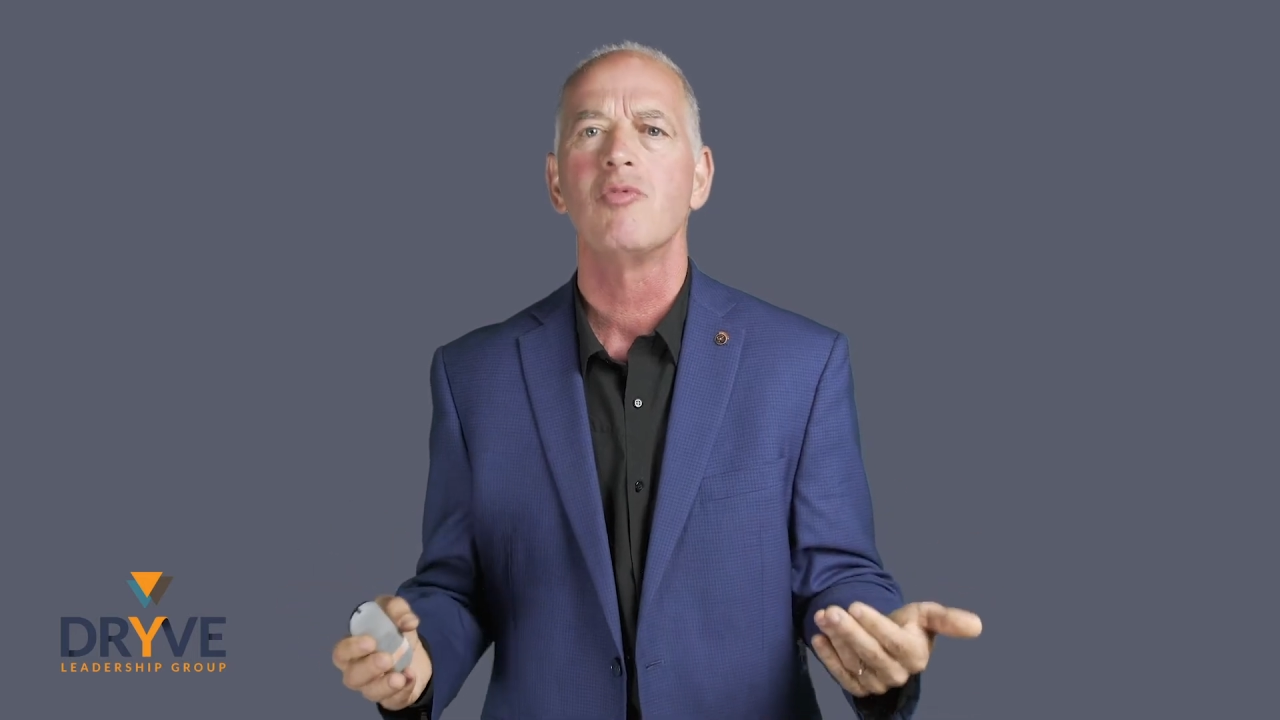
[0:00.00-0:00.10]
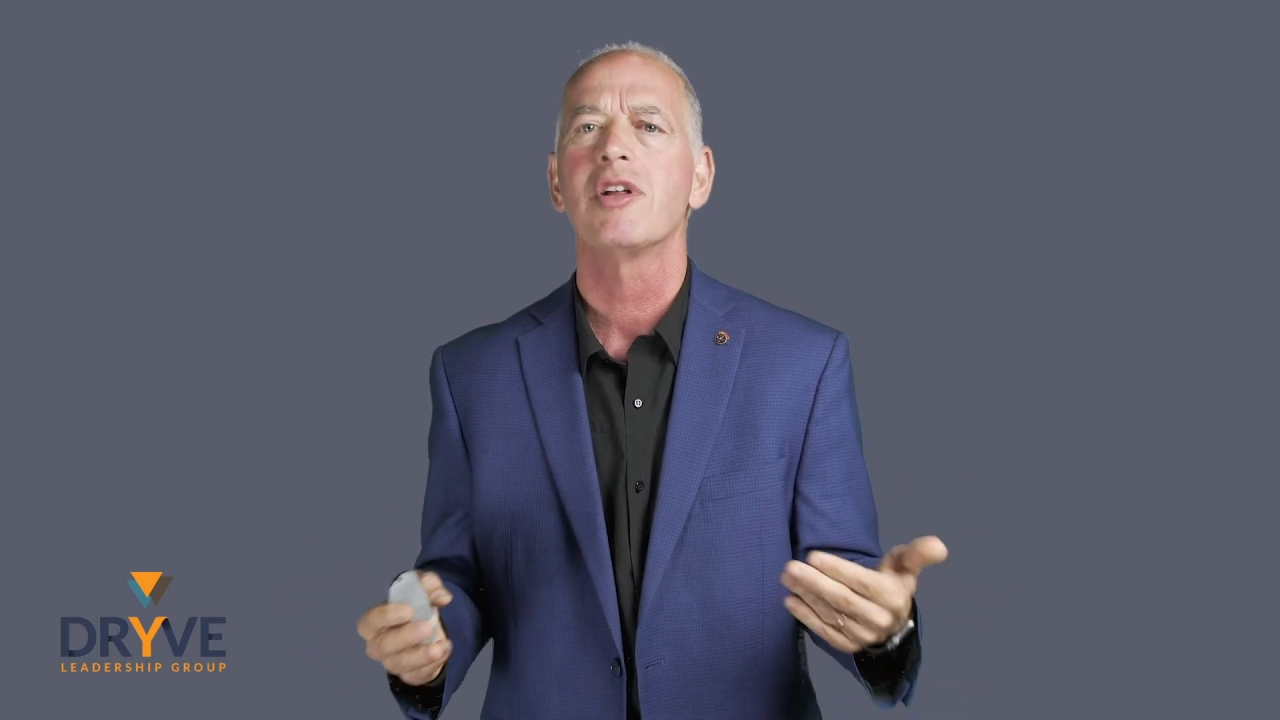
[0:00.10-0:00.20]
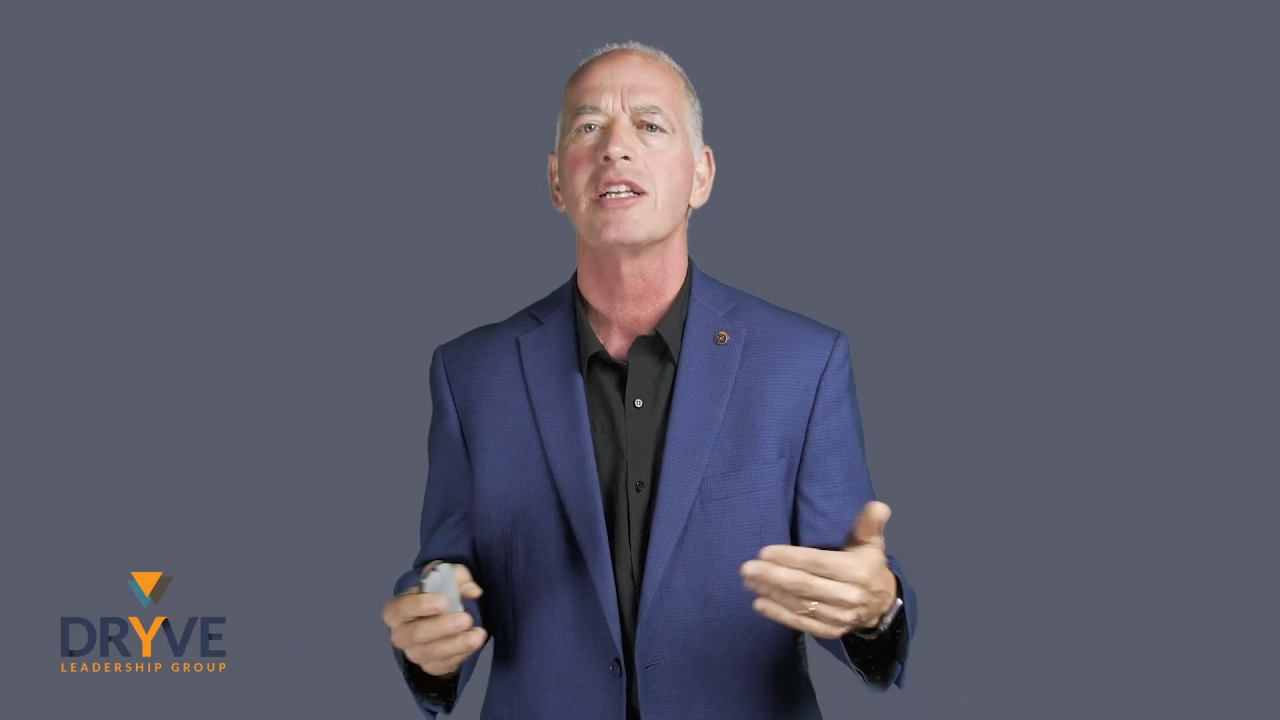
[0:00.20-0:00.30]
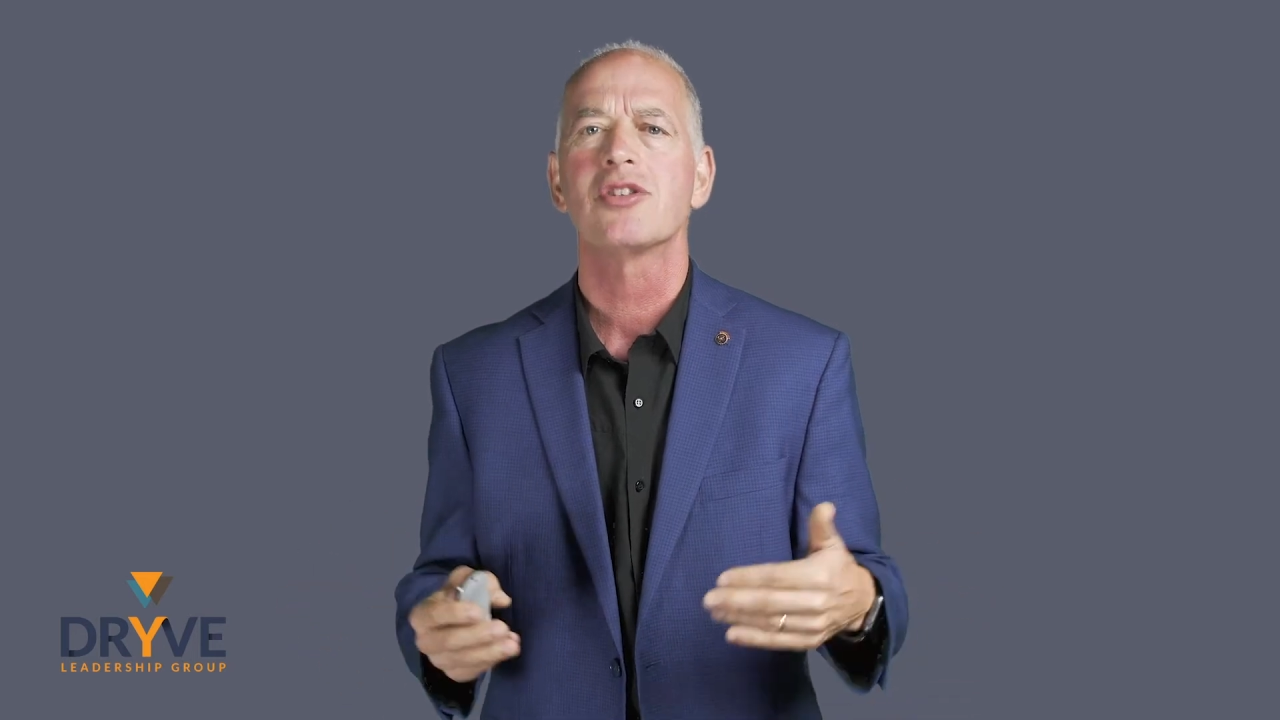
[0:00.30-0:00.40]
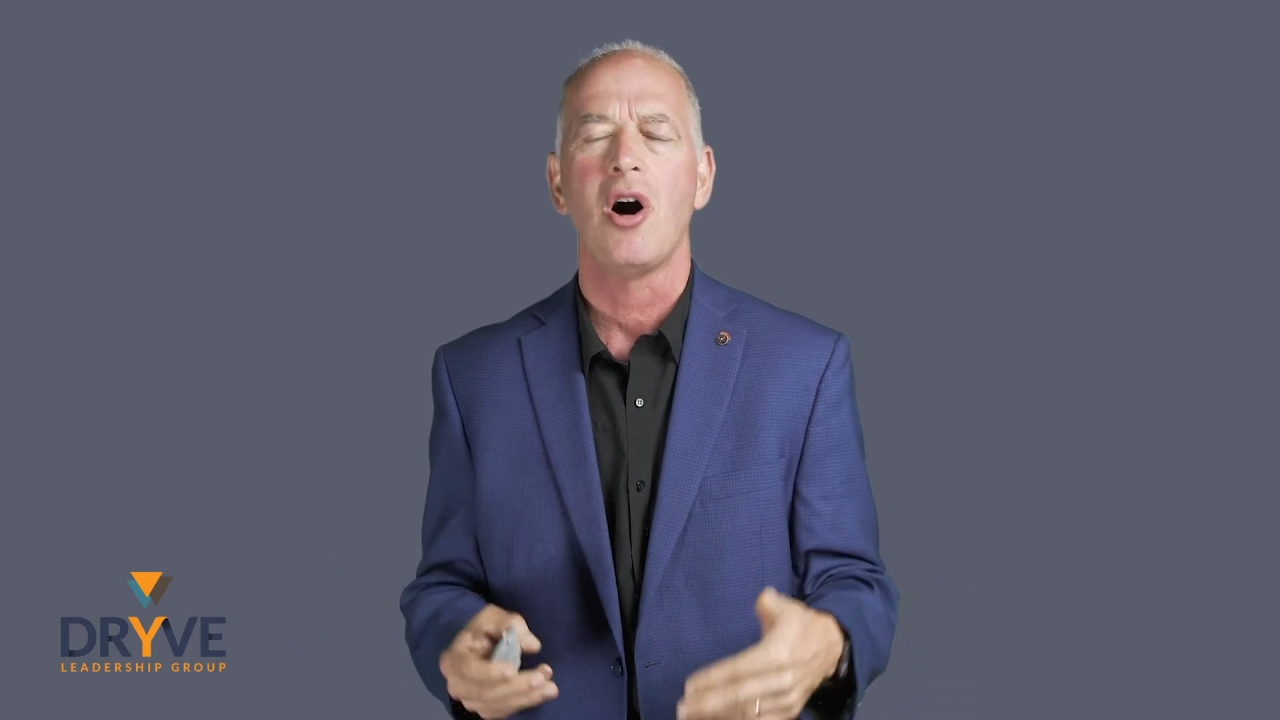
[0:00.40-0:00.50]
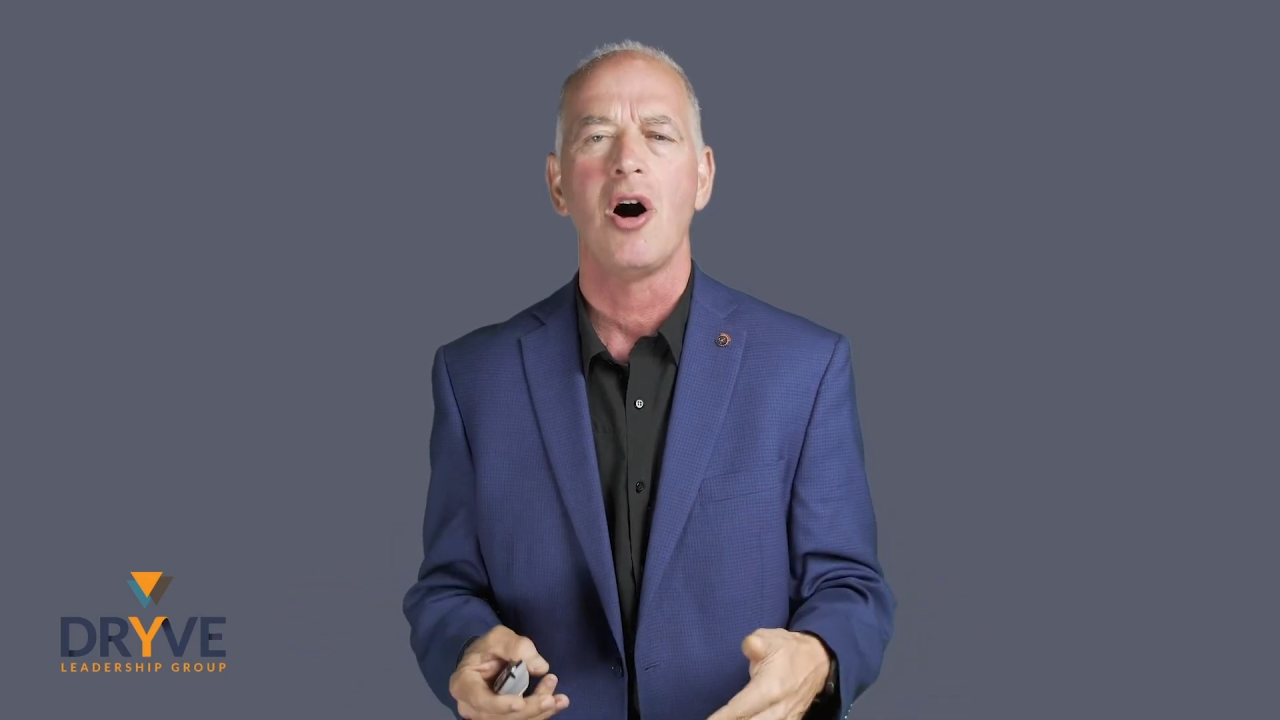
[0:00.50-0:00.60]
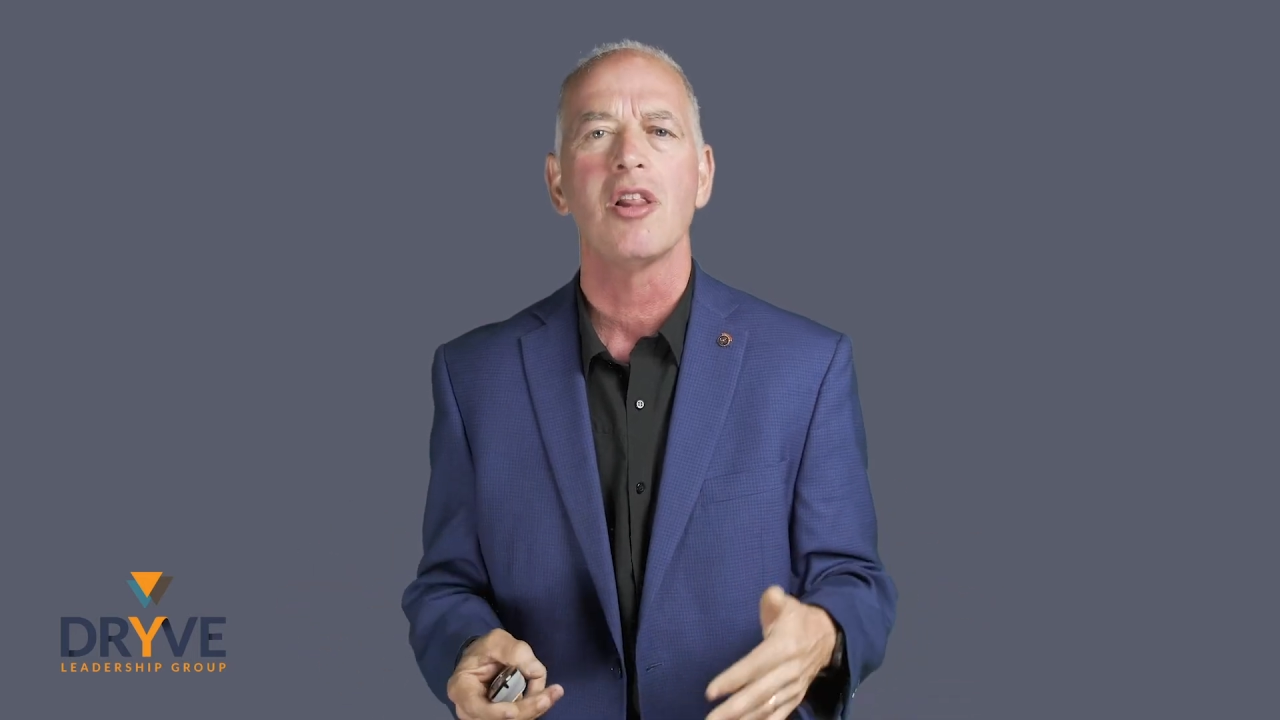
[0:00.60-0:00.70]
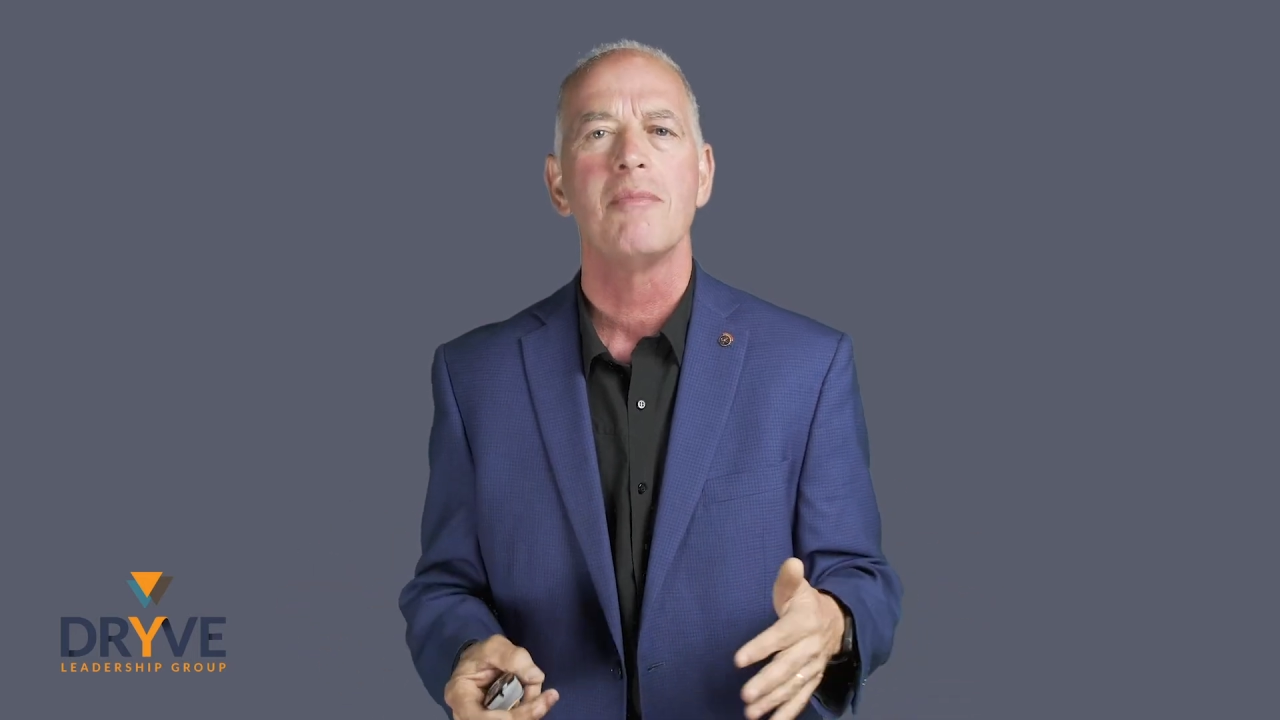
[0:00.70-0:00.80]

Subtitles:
Well, it's all